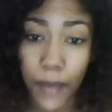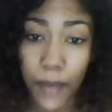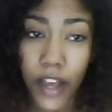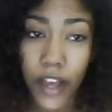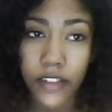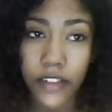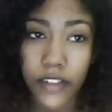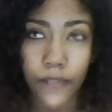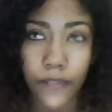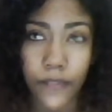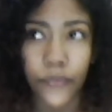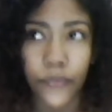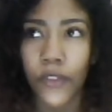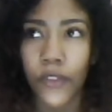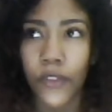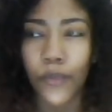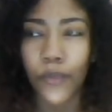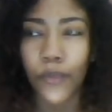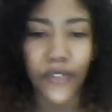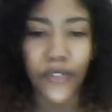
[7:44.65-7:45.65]
person.
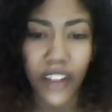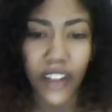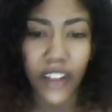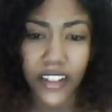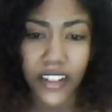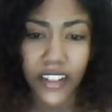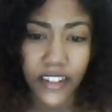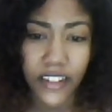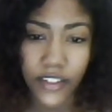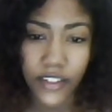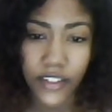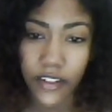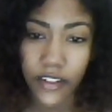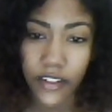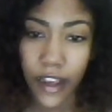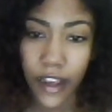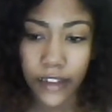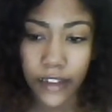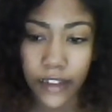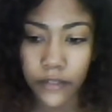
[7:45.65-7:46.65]
And with lust, it's just
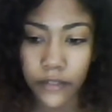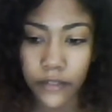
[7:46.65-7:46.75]
like,